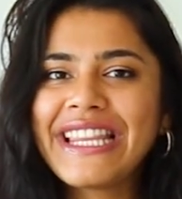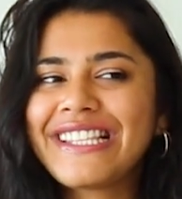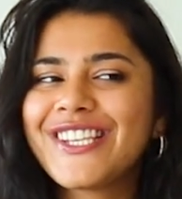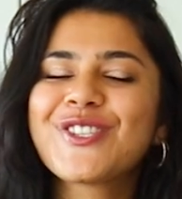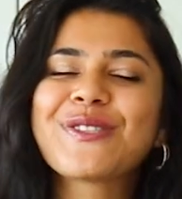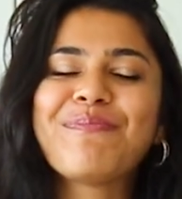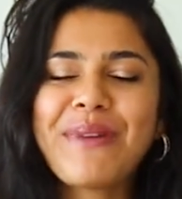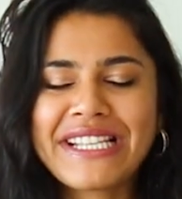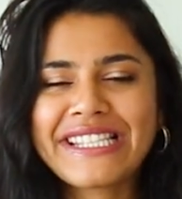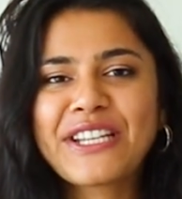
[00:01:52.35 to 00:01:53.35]
These are just
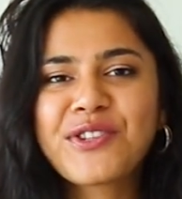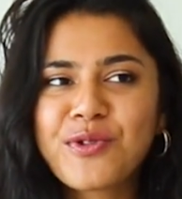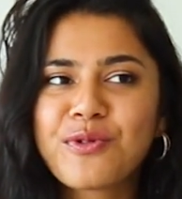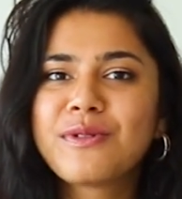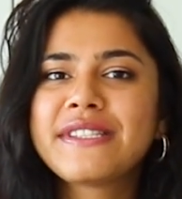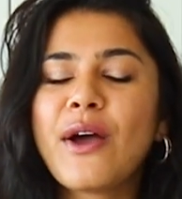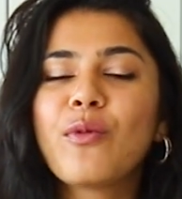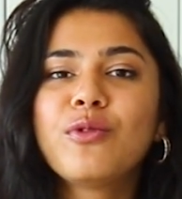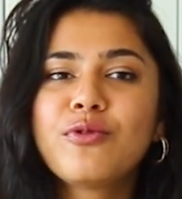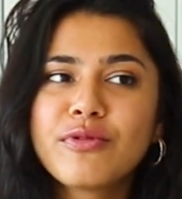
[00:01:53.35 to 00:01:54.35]
basic tools that
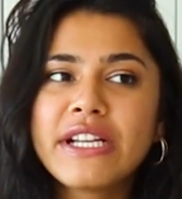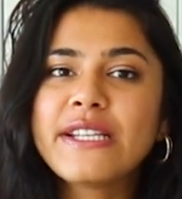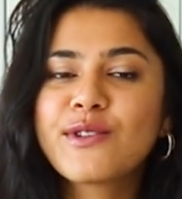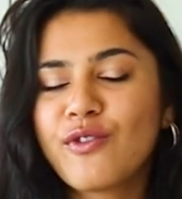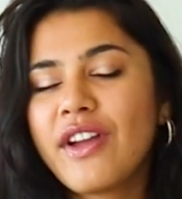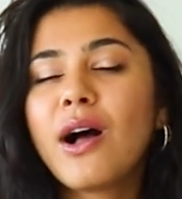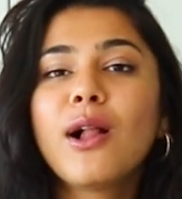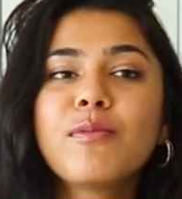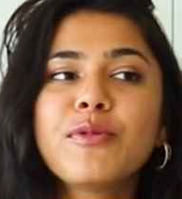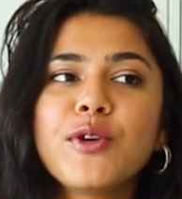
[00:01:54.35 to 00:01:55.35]
will really sort of
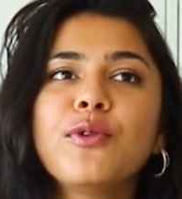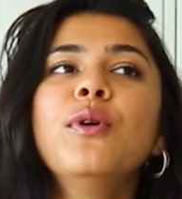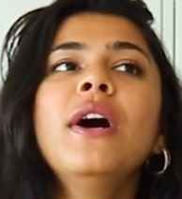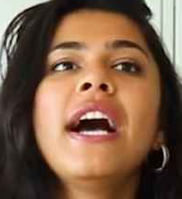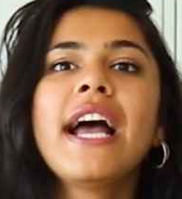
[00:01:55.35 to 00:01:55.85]
help you